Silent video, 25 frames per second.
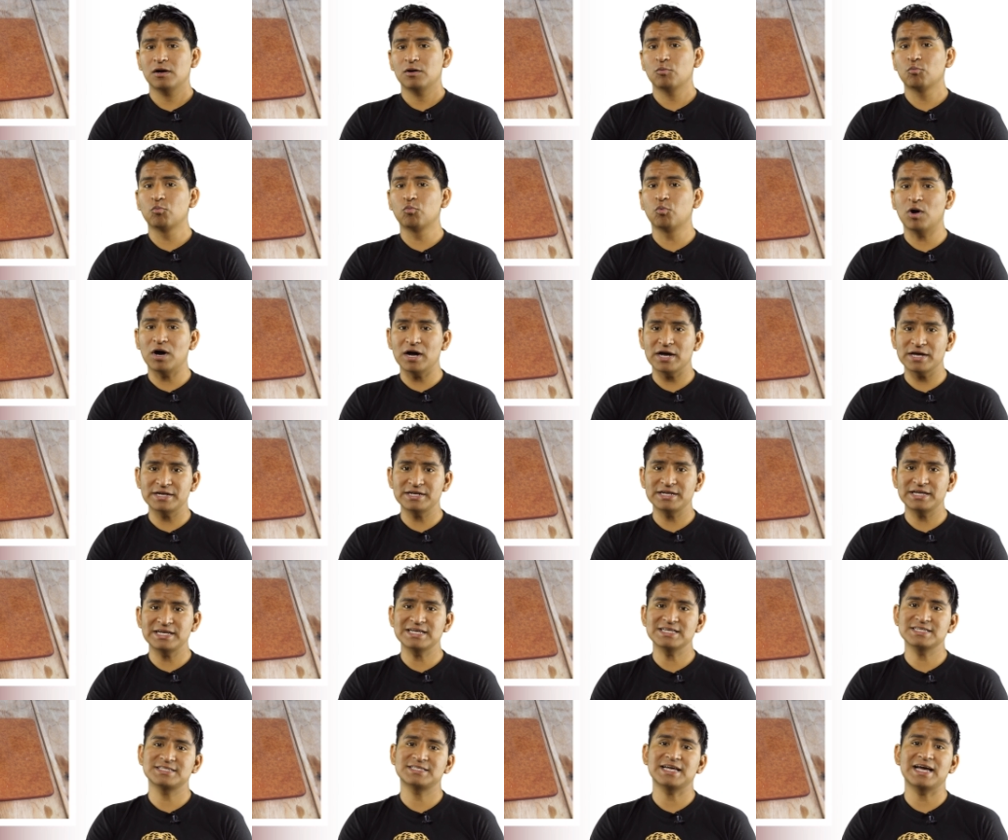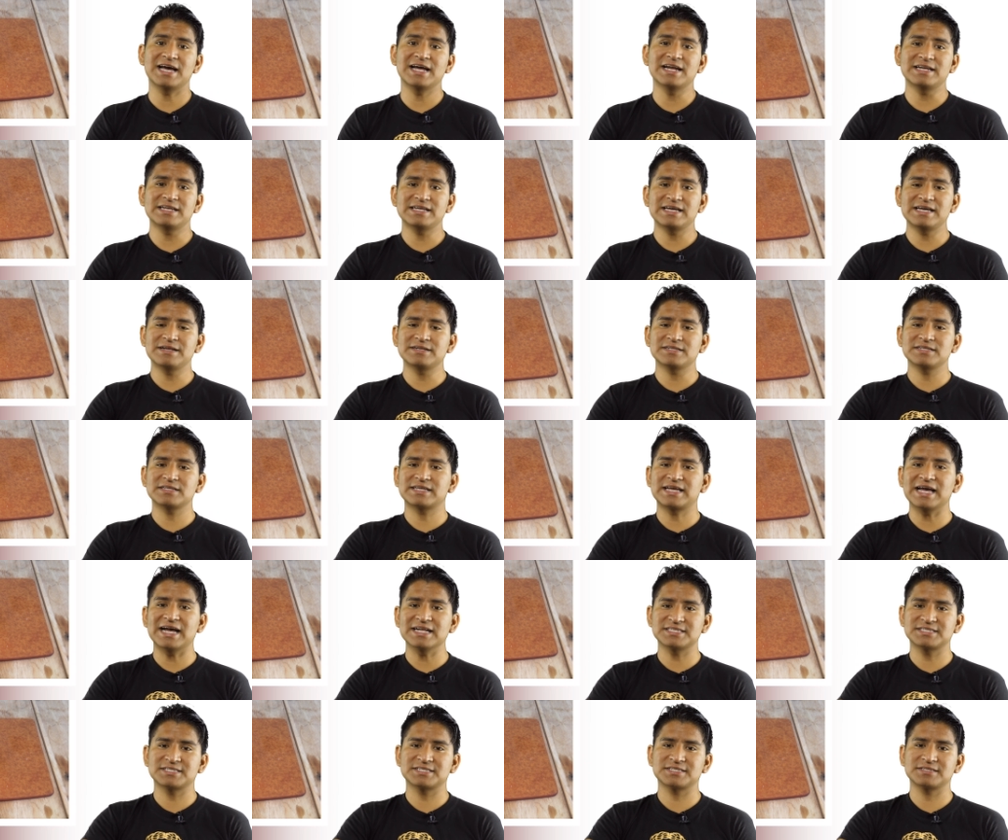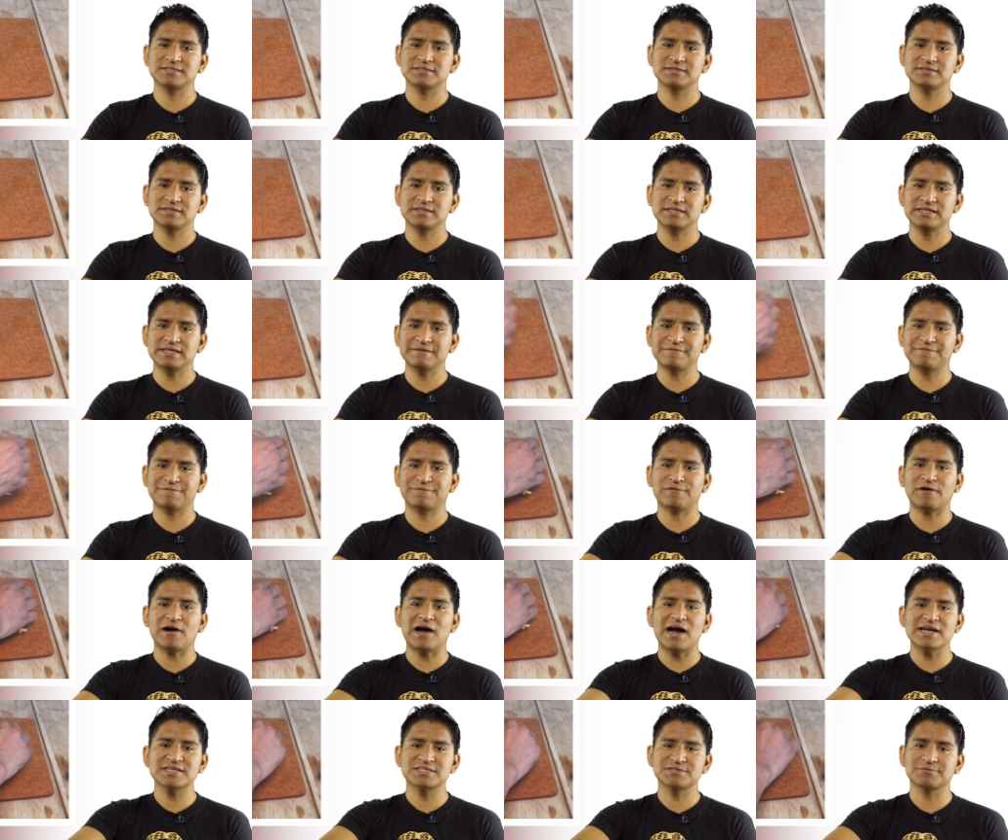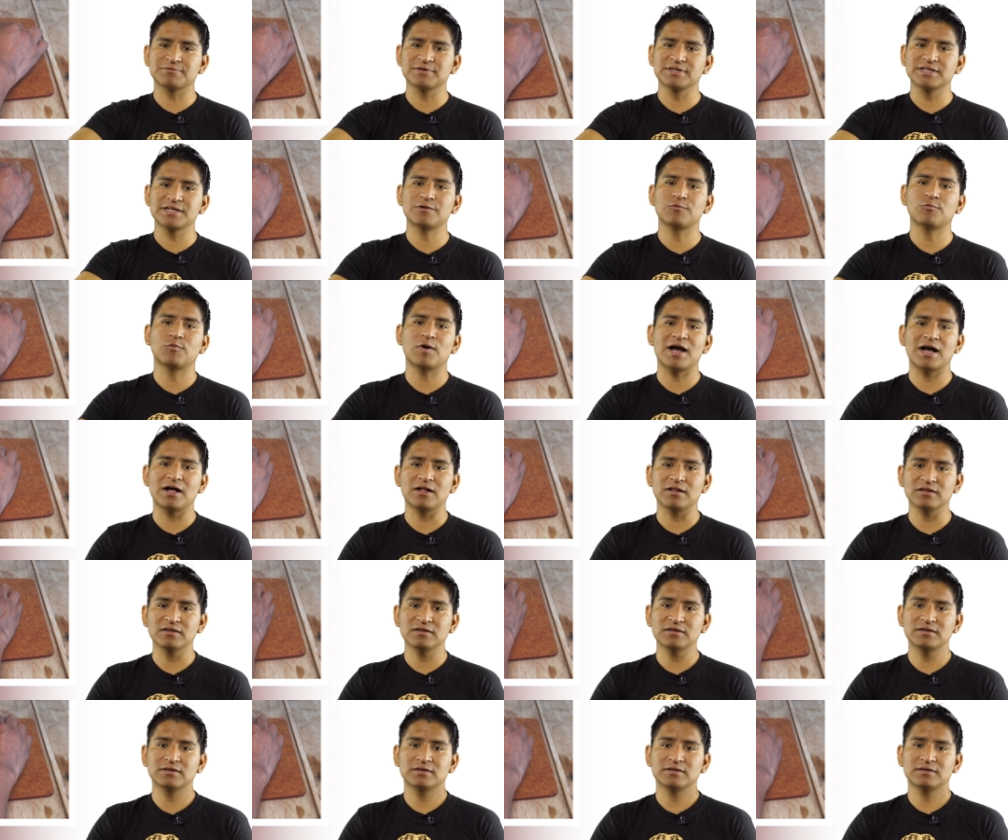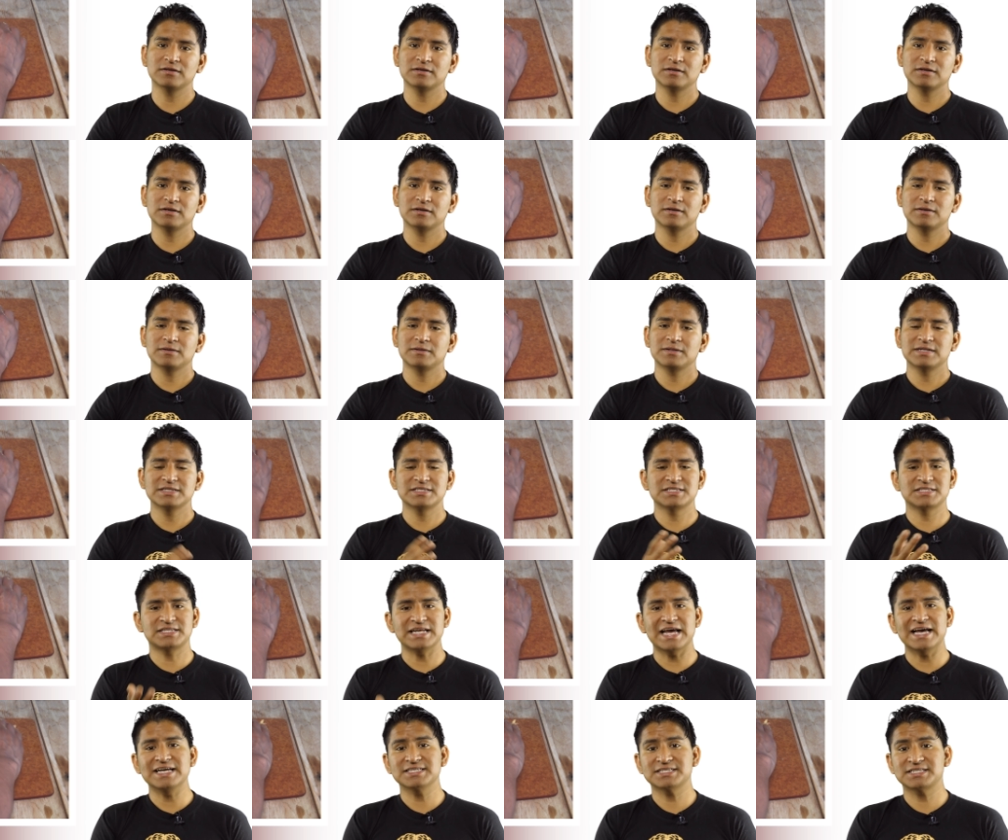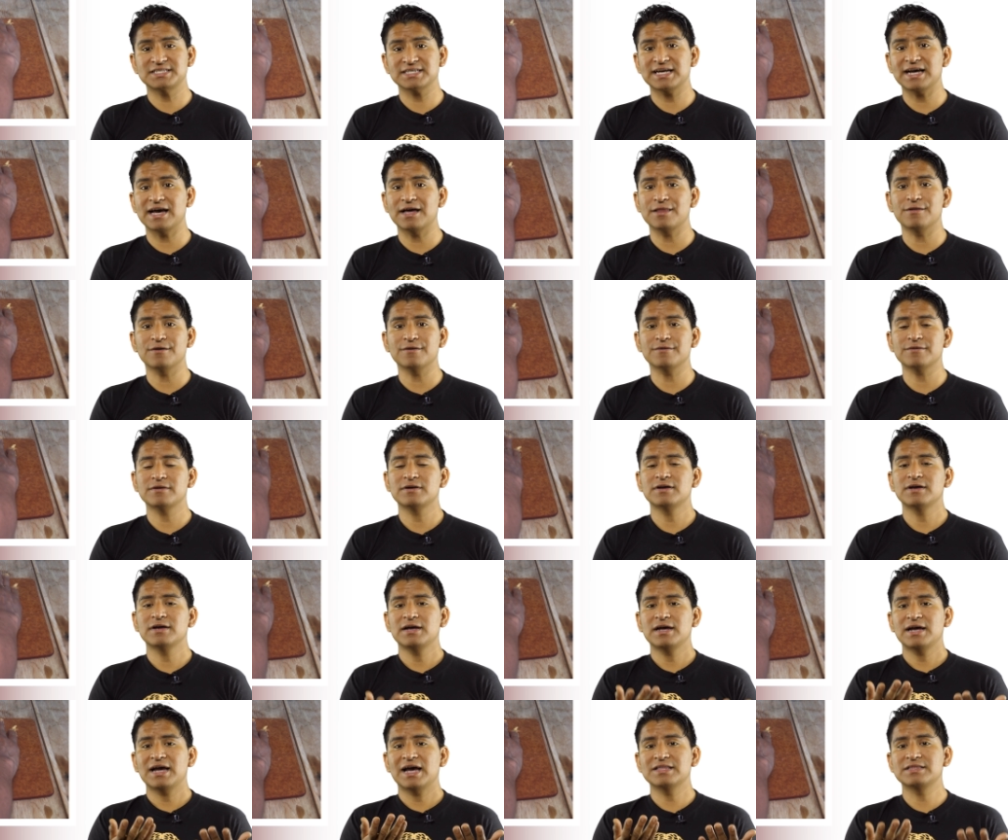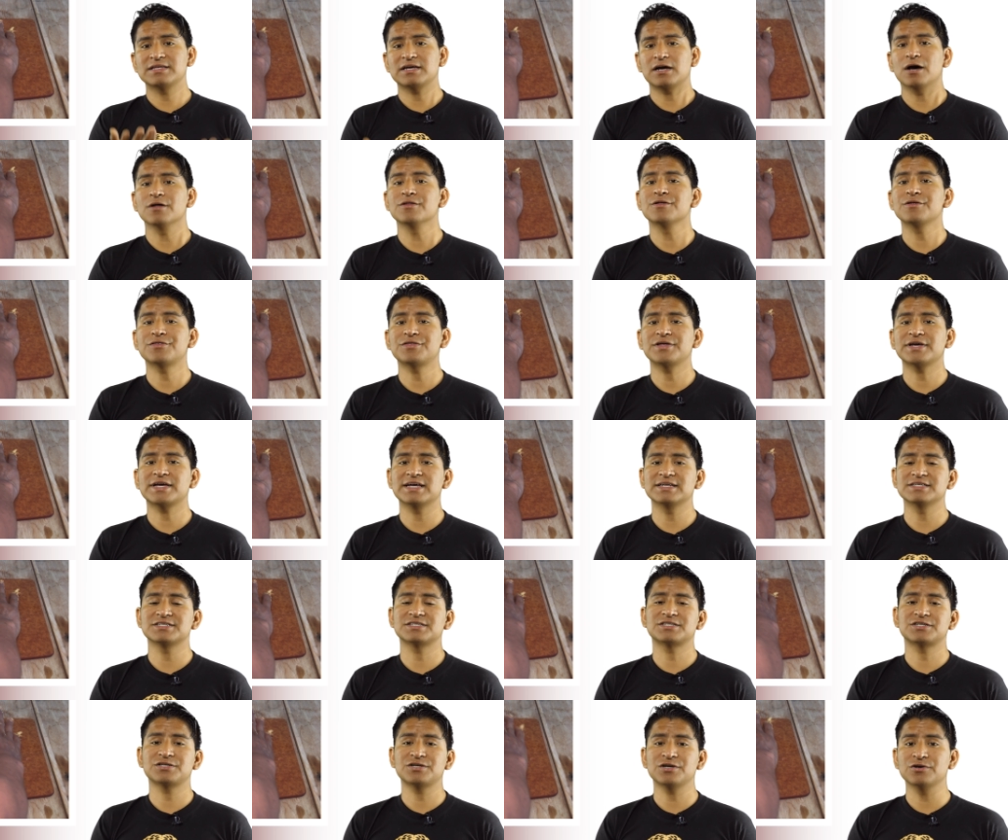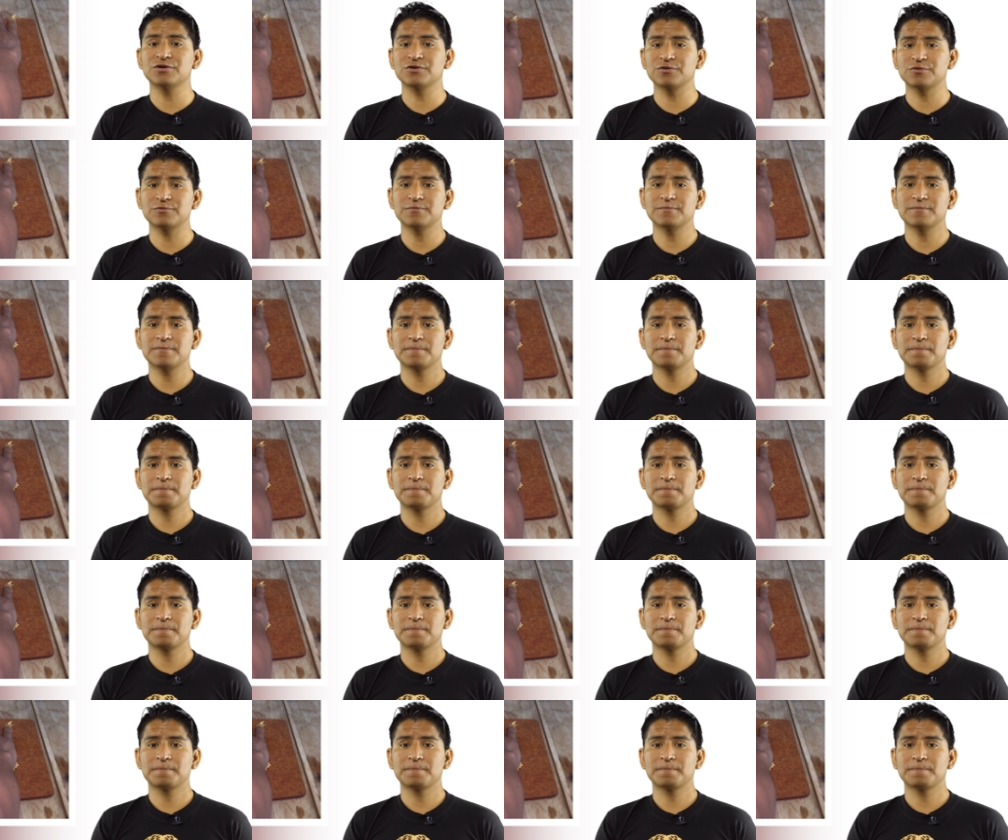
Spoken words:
One is that it fries really well, stays together, and the other thing is too,